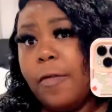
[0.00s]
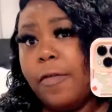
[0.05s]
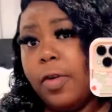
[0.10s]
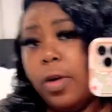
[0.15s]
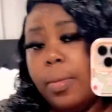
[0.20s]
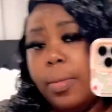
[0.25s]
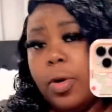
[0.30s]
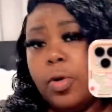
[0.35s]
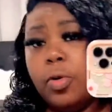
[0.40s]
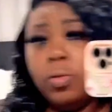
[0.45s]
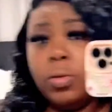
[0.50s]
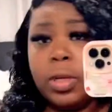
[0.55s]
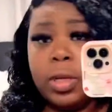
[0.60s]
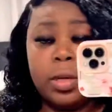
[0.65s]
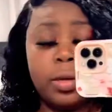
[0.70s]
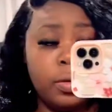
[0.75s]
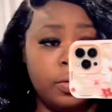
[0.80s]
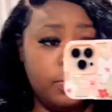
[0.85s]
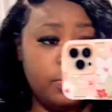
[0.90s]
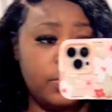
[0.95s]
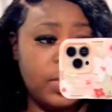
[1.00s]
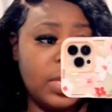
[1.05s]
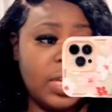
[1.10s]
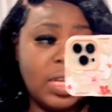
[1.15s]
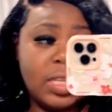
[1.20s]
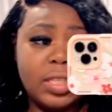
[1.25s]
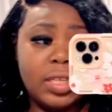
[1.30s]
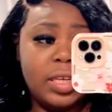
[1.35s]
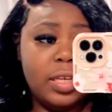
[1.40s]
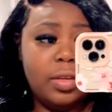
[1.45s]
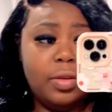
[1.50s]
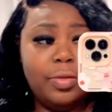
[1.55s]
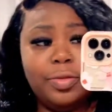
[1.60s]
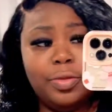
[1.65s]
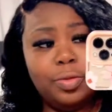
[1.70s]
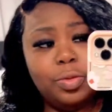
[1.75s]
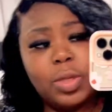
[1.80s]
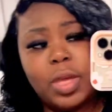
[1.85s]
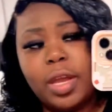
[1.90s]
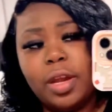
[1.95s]
of them on now. Like I said, don't
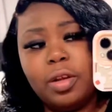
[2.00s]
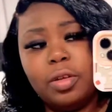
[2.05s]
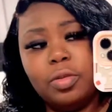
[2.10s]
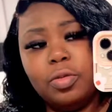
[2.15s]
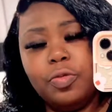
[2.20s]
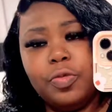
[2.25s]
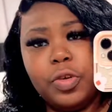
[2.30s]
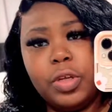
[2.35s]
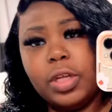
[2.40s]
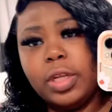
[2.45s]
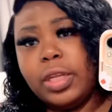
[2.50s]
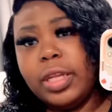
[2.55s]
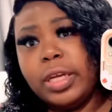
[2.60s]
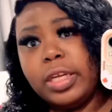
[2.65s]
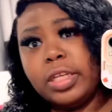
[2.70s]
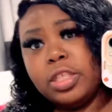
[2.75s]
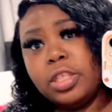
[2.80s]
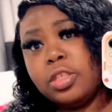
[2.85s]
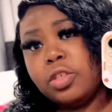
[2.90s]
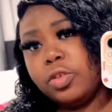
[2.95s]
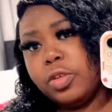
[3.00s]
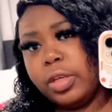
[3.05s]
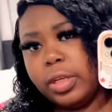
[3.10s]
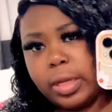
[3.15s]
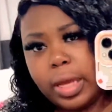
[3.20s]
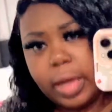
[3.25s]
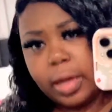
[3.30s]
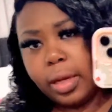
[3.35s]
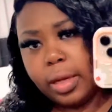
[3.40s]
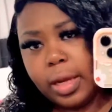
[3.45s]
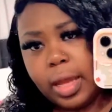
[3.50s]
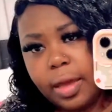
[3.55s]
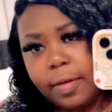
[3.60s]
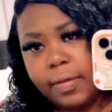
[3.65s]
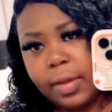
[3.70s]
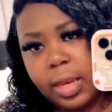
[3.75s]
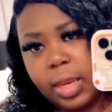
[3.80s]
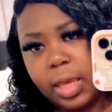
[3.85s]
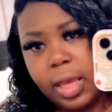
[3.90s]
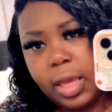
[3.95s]
use hair glue for your lashes or you're not gonna have
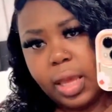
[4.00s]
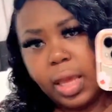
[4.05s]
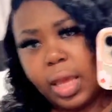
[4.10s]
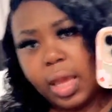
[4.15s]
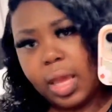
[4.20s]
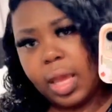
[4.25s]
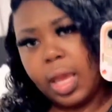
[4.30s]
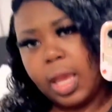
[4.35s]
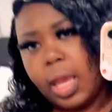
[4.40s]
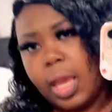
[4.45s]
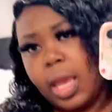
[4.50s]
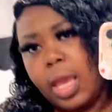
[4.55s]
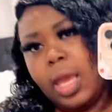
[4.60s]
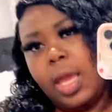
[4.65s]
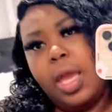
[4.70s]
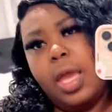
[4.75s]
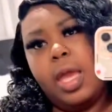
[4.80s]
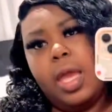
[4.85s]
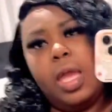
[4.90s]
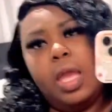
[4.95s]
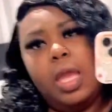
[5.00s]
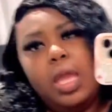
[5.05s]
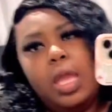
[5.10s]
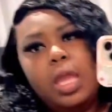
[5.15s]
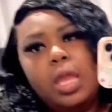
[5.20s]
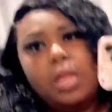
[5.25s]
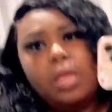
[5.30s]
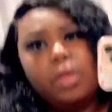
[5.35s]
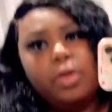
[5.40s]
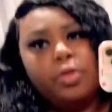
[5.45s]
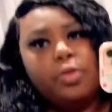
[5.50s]
any. Any.